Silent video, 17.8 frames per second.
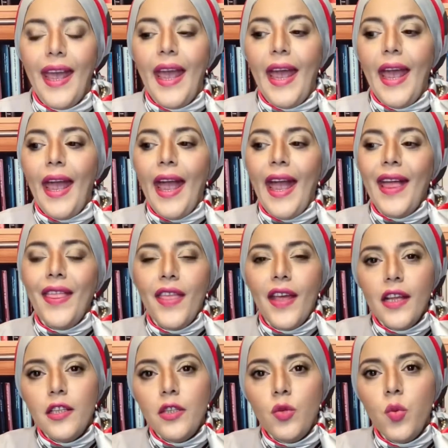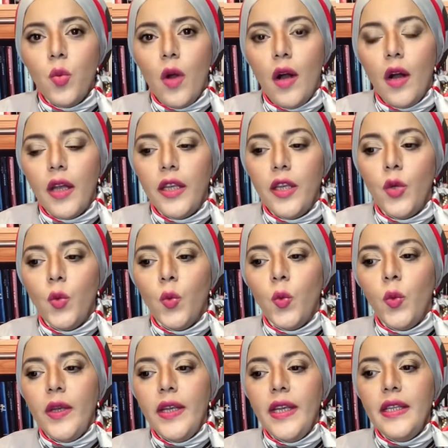And that's why
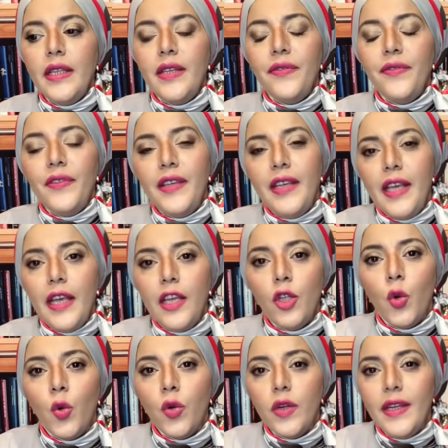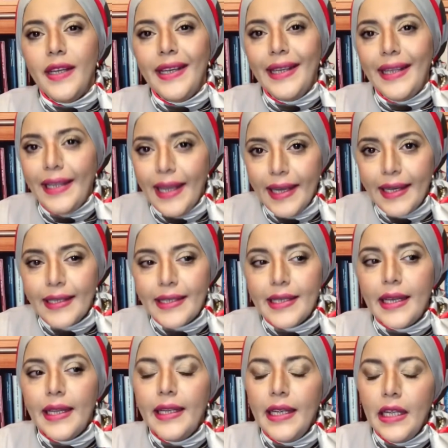we deviate or neglect
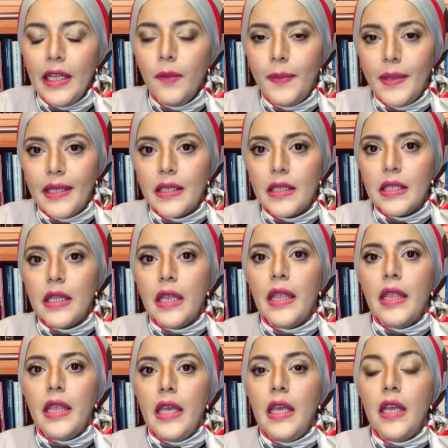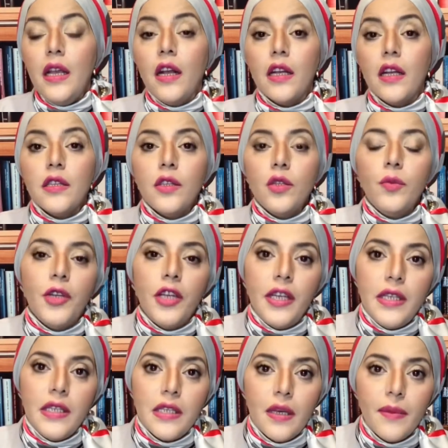a little bit the customer
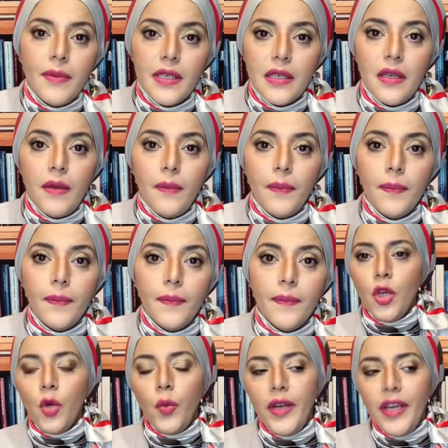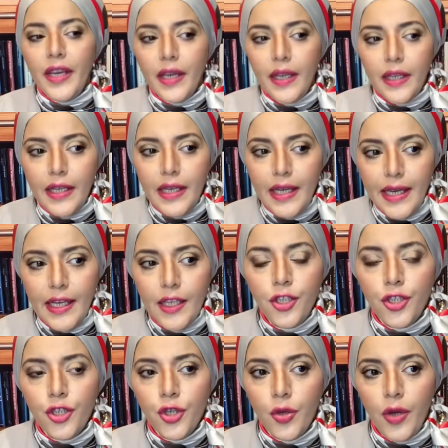intimacy. We
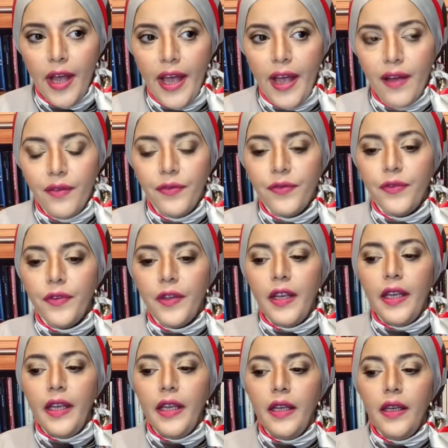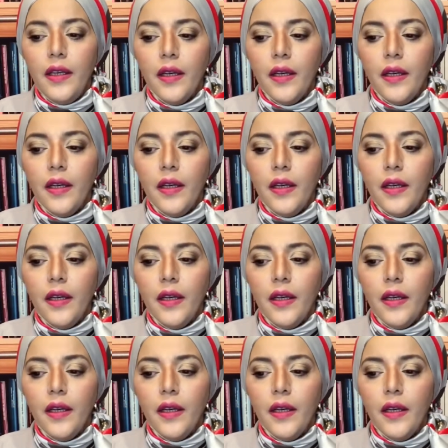need to have a